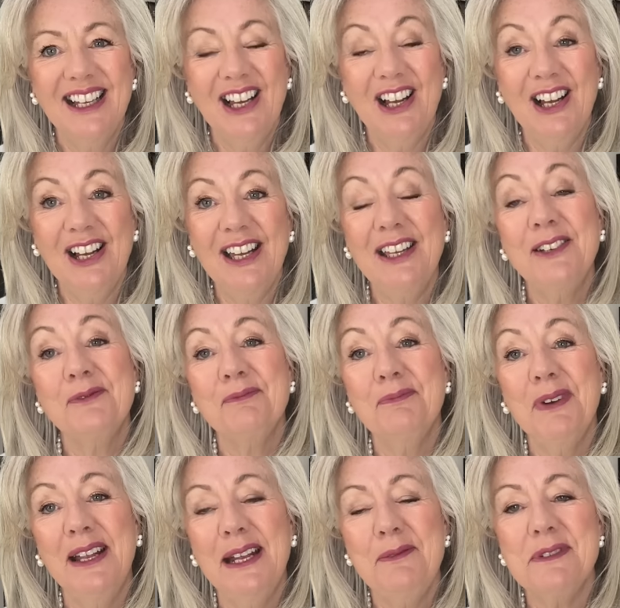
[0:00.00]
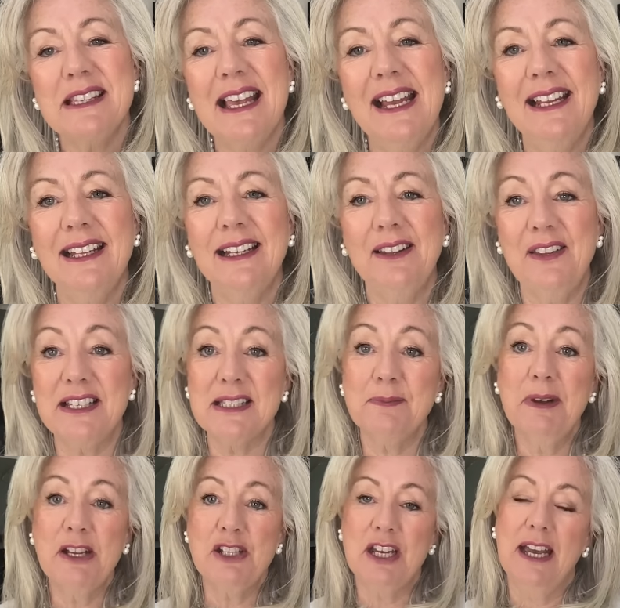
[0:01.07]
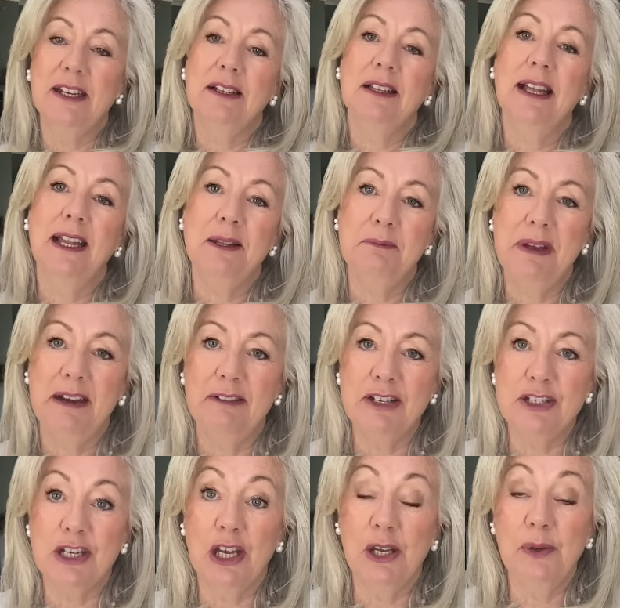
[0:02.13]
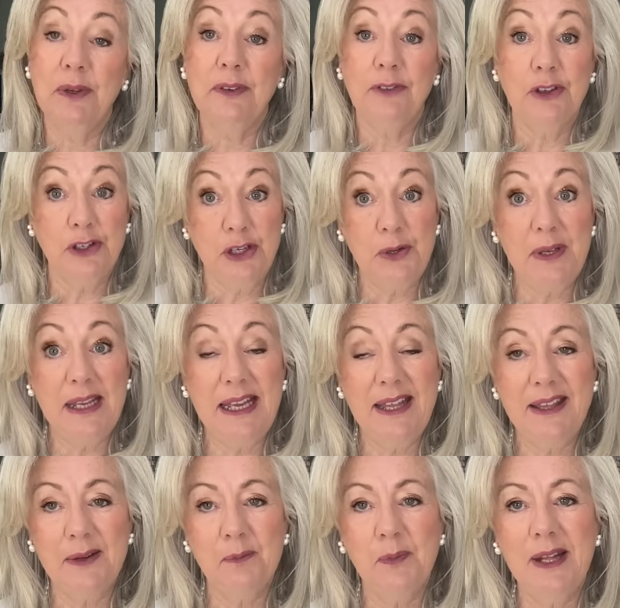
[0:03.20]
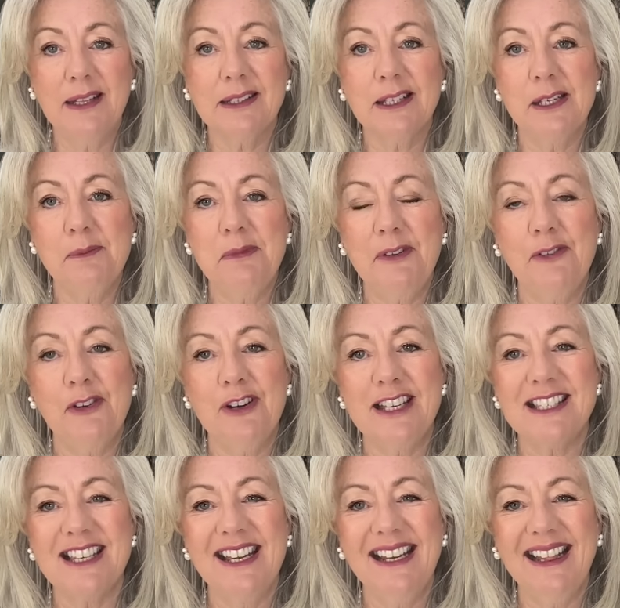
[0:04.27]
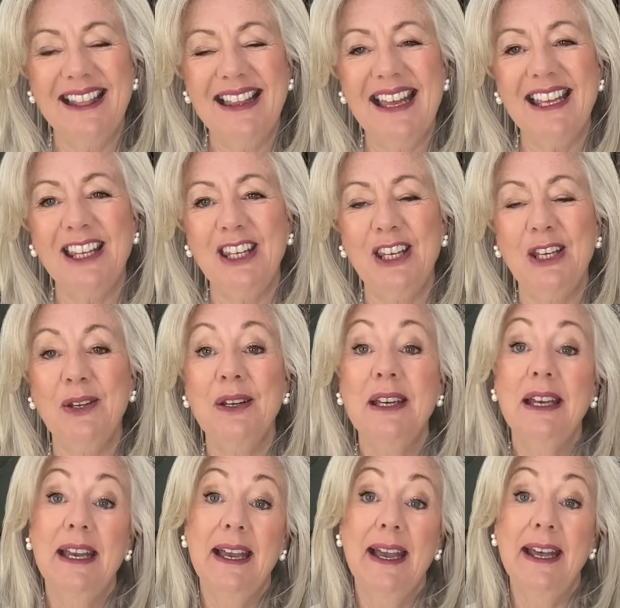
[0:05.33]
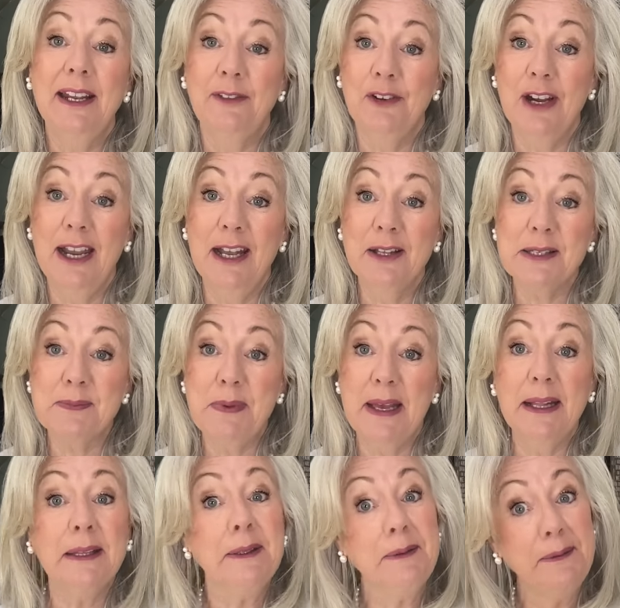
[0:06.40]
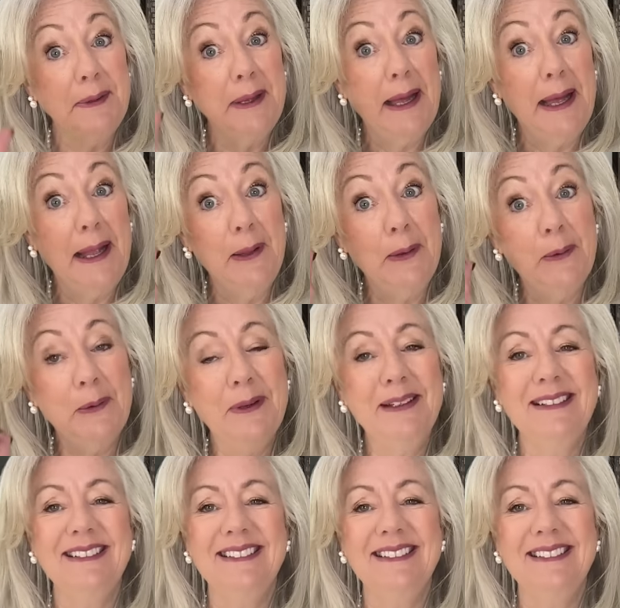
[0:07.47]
Hi, my name's Helen and this is my channel, Helen Mary Jo. If you're new here, then welcome. If you're returning, thank you. And if you're a health bell, hello.